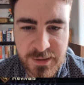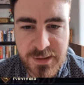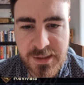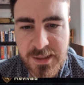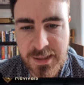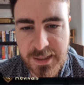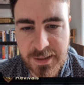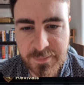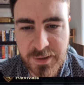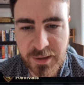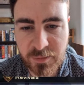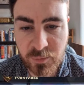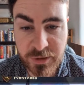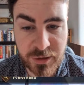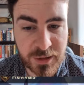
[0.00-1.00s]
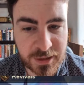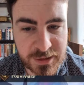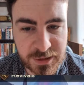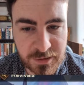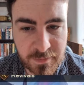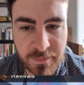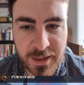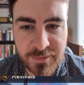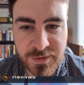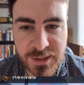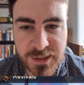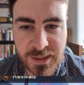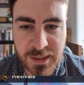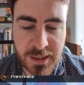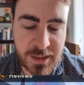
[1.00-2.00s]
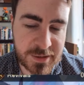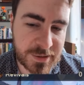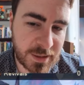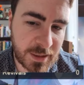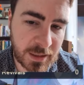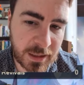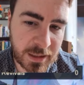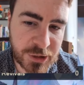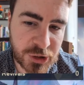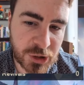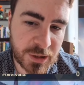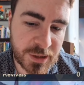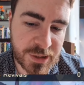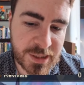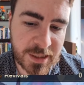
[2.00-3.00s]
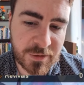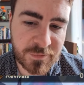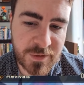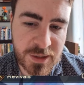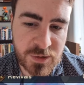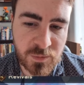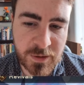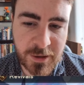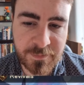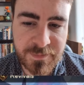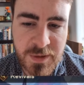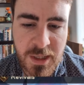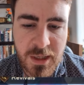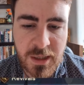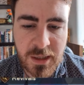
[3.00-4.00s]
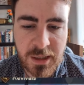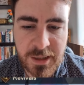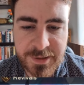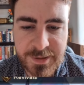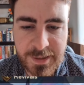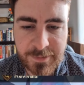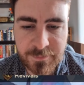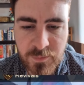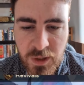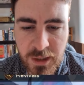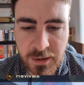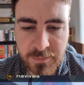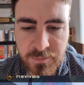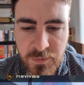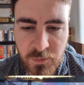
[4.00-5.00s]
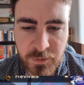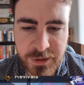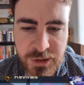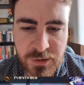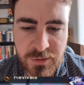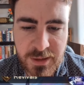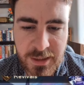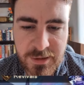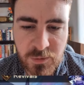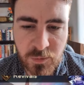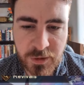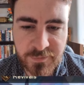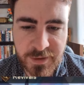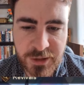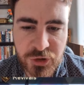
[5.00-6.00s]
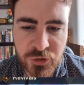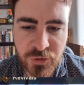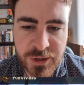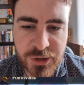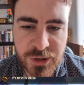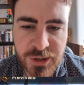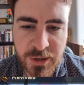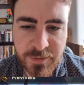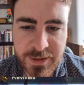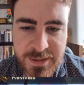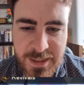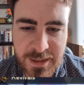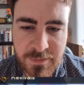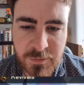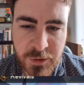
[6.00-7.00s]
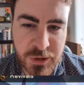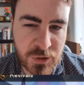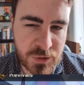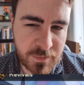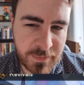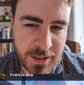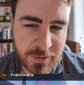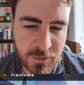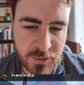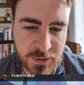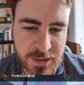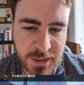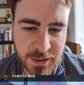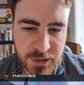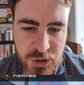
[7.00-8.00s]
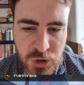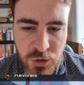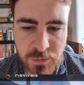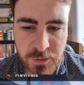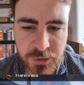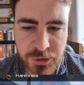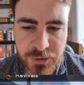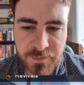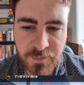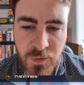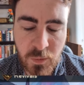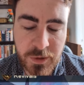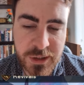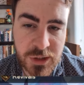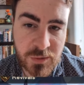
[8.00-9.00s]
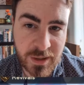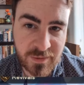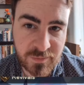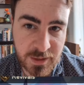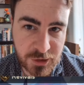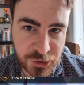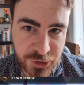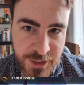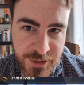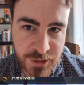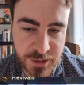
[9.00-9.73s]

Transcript: and with thanks to Mavis and Elisha herself as well. Now, we do get one of our strangers going down, but it doesn't matter altogether too much. We do have Lachesis